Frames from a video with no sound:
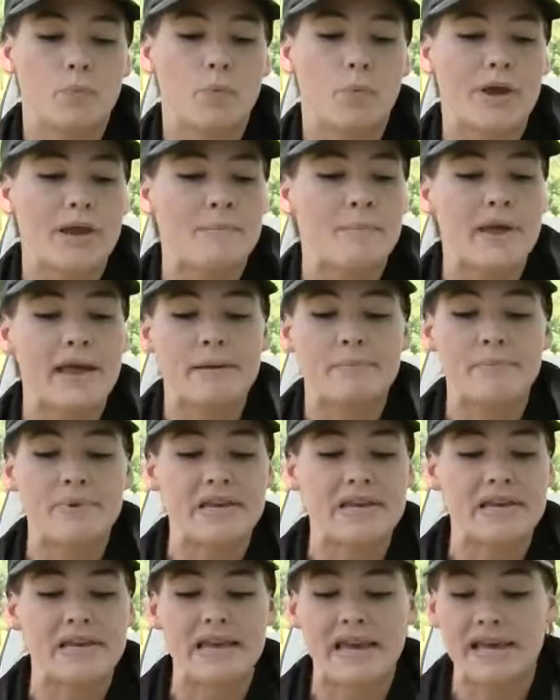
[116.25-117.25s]
We may
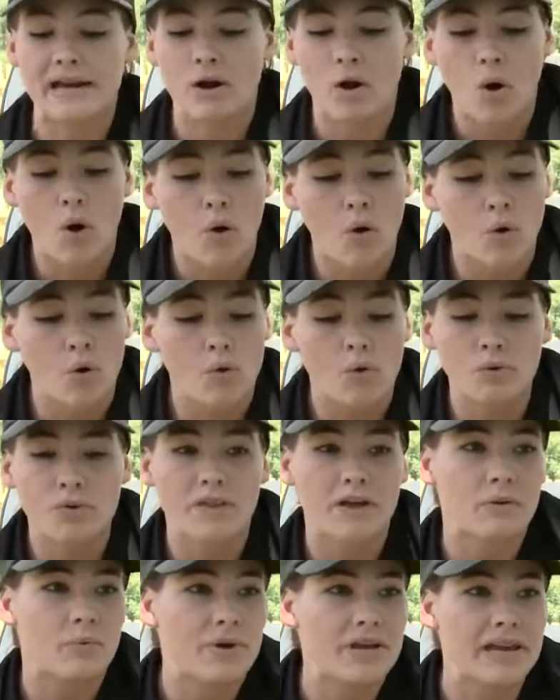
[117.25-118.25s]
be in a hole
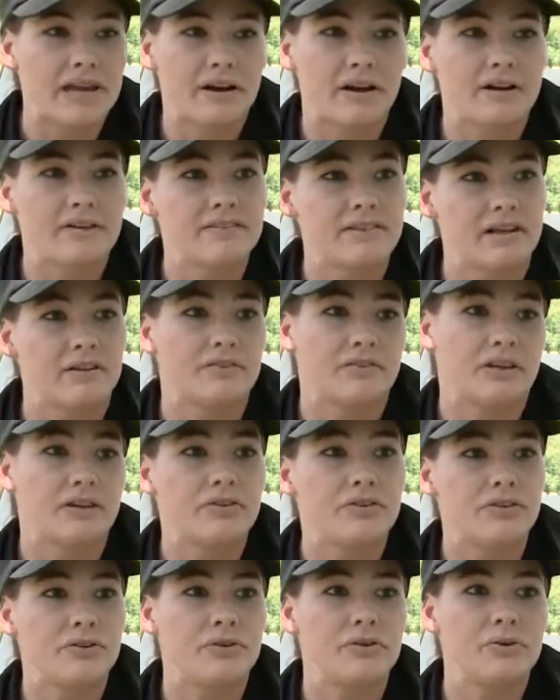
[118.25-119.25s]
that we get ourselves
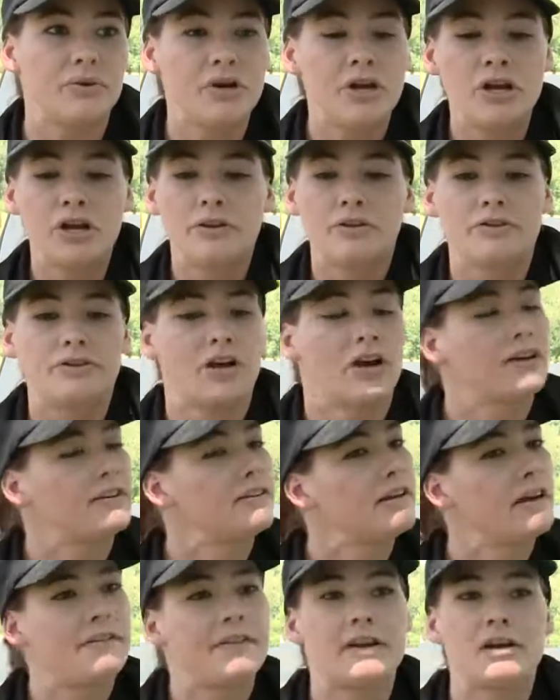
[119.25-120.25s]
into. The dog's
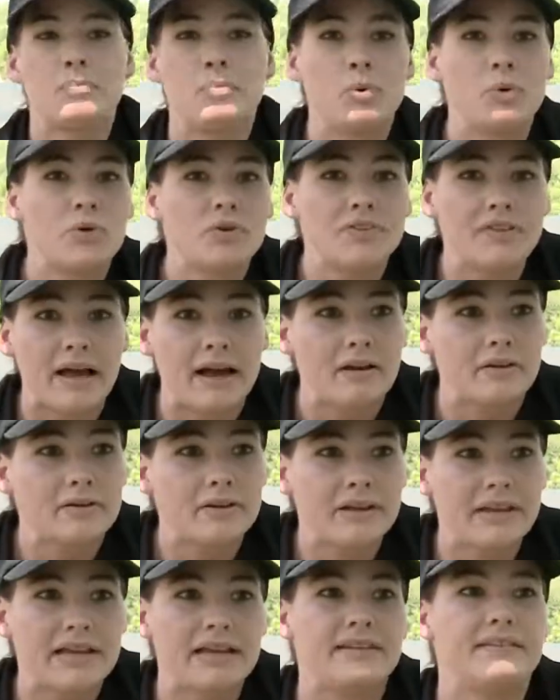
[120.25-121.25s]
not there to pull us out,
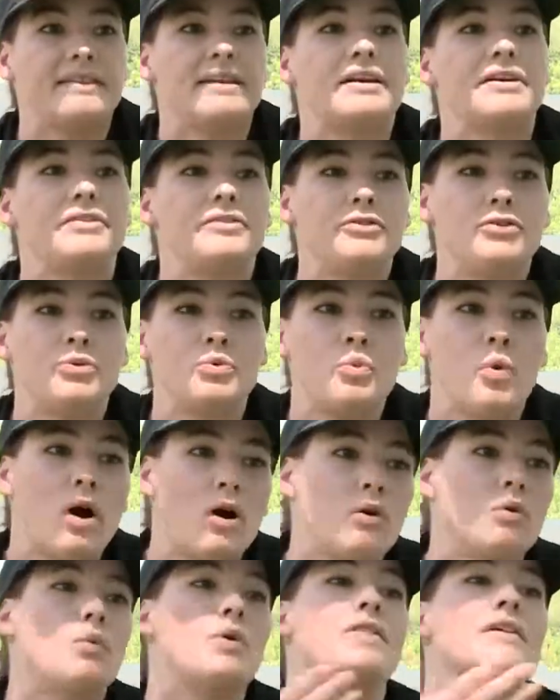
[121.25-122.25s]
he's there to
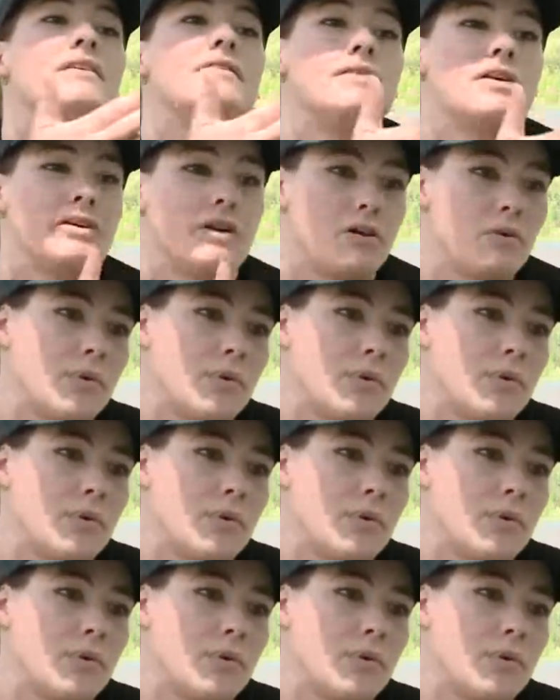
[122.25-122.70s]
walk with us on our